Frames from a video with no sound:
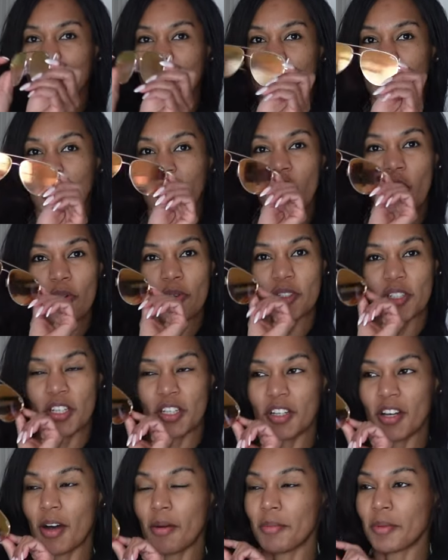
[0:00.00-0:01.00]
and I always
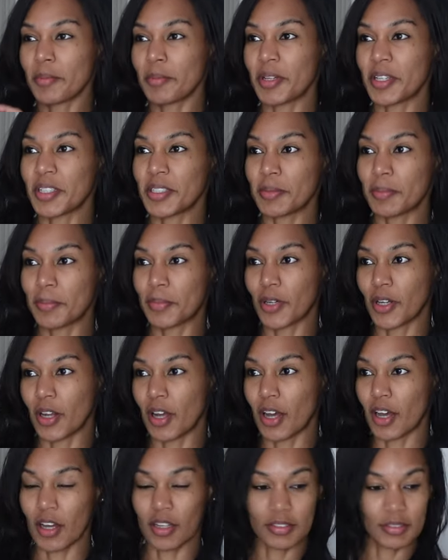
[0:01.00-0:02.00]
get compliments, but
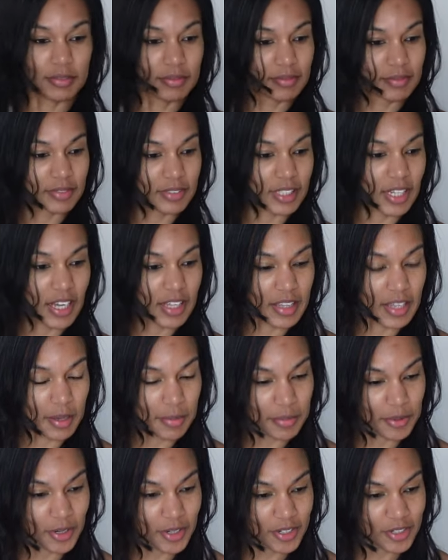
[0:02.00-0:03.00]
uh, yeah,
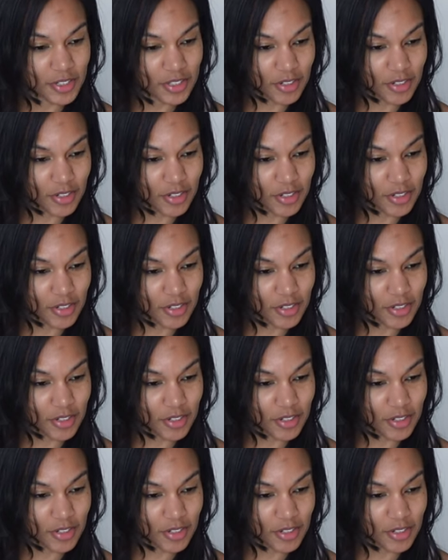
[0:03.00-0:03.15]
that part.